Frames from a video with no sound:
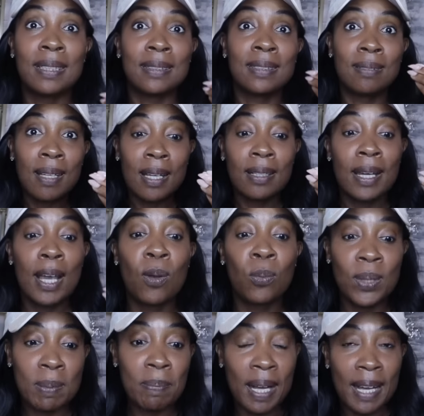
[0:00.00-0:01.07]
That's not how
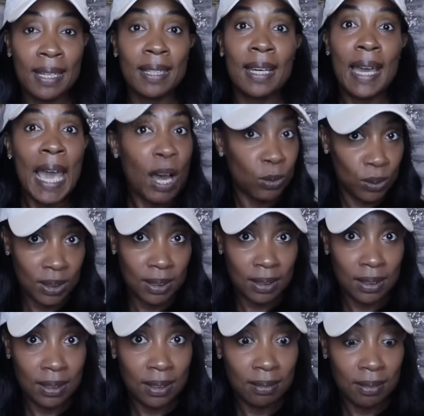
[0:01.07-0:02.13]
we buy
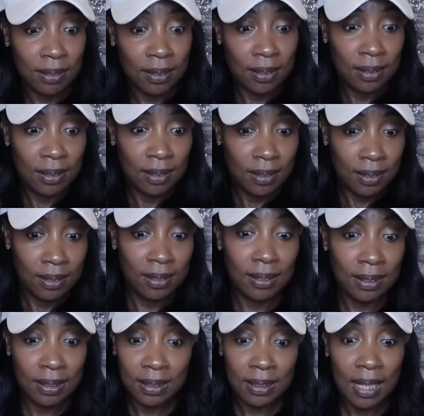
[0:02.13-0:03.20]
houses.
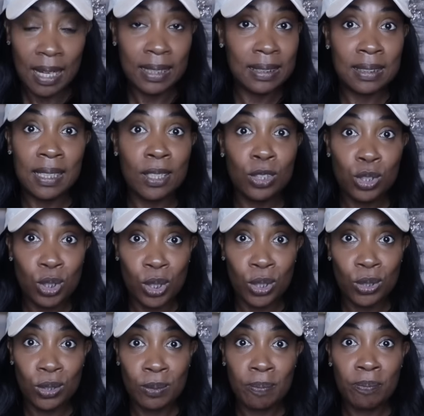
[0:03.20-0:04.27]
It's not a
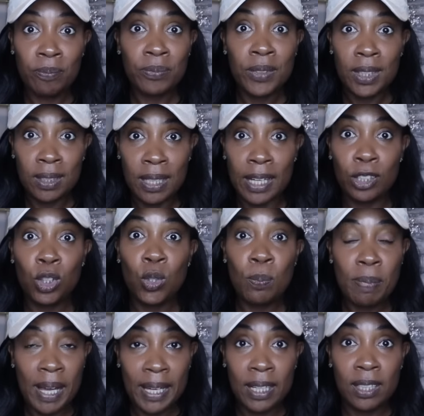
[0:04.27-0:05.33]
shirt. Like, you
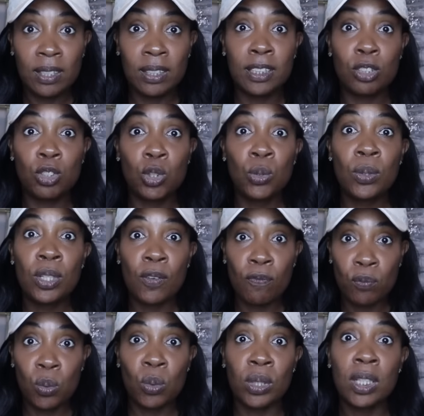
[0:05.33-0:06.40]
buy it that you can
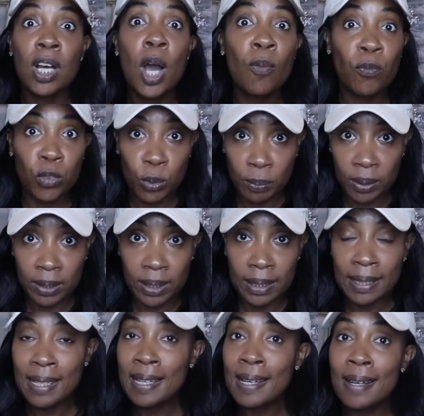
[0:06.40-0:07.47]
afford comfortably,
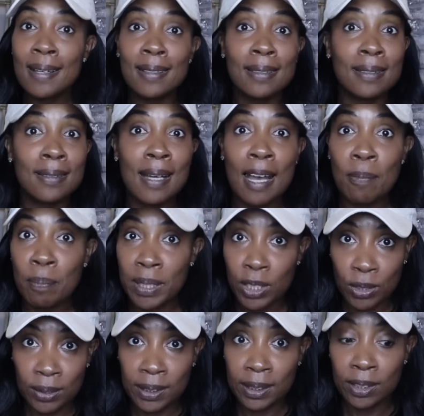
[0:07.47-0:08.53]
not
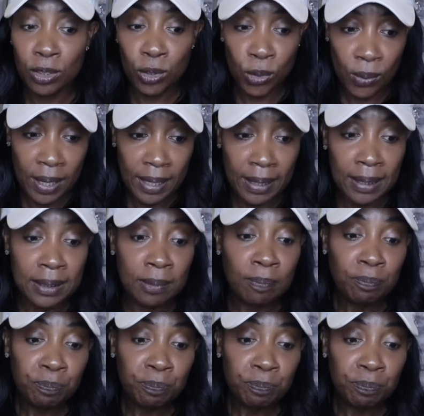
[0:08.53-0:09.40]
barely, you guys.